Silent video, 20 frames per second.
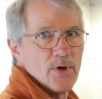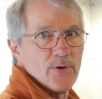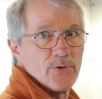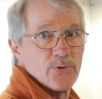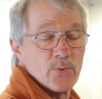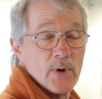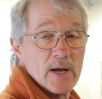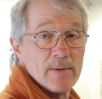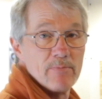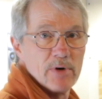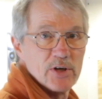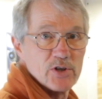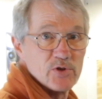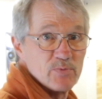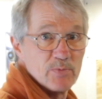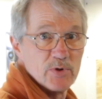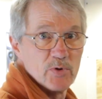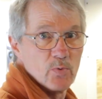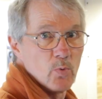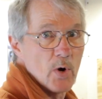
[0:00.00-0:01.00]
The thread
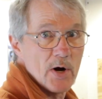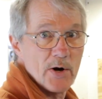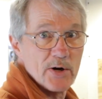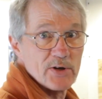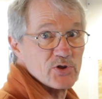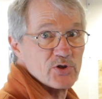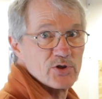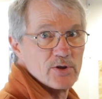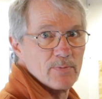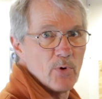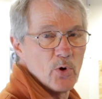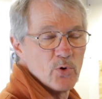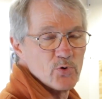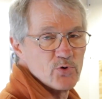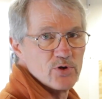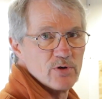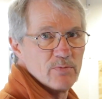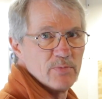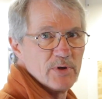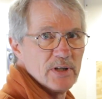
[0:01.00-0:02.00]
must be where it's
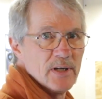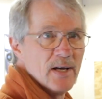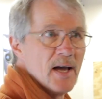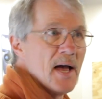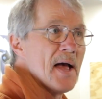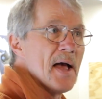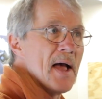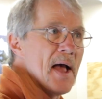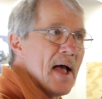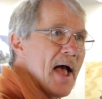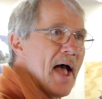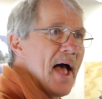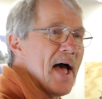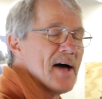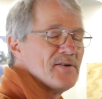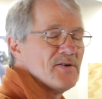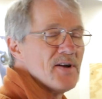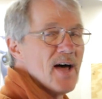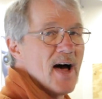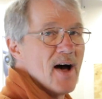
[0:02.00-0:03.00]
supposed to be
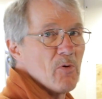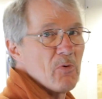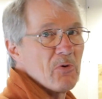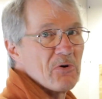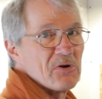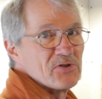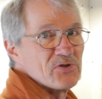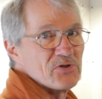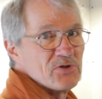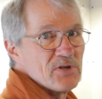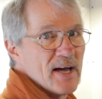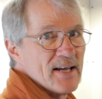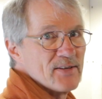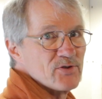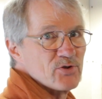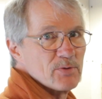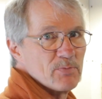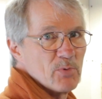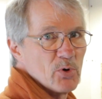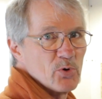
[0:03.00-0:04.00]
and not where it's
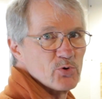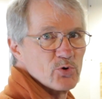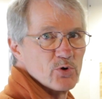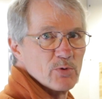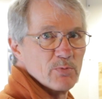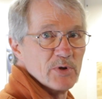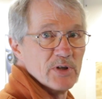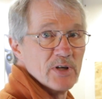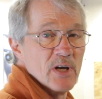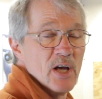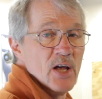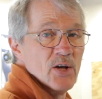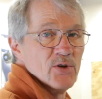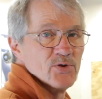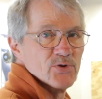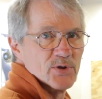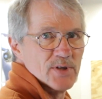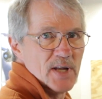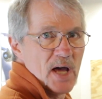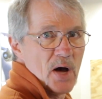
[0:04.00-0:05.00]
not supposed to be.
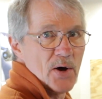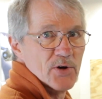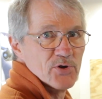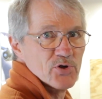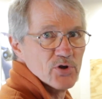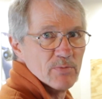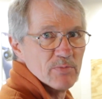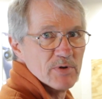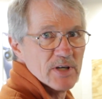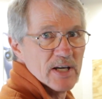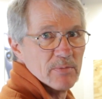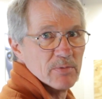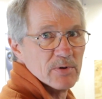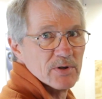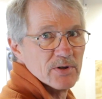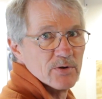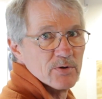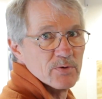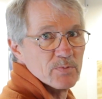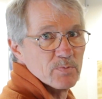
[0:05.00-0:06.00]
So now I should be
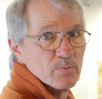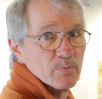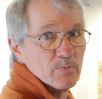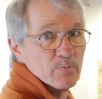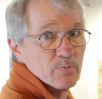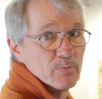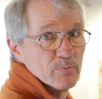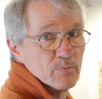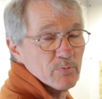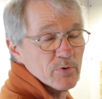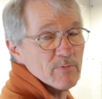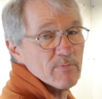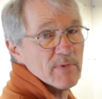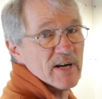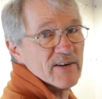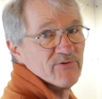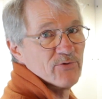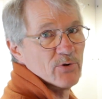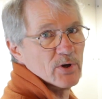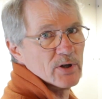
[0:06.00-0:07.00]
able to put
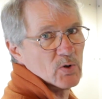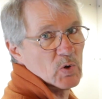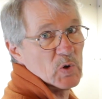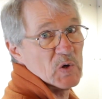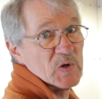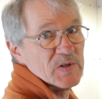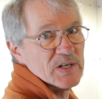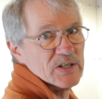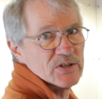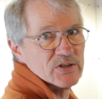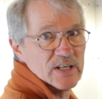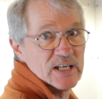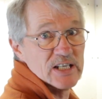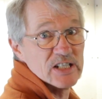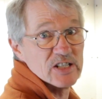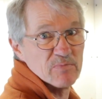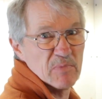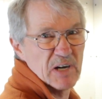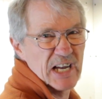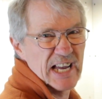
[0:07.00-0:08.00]
my foot, or in this
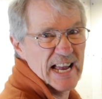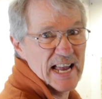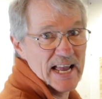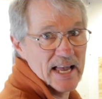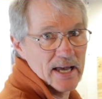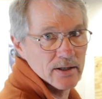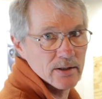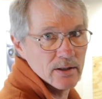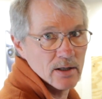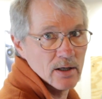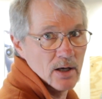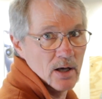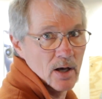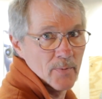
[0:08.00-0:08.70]
case my hand,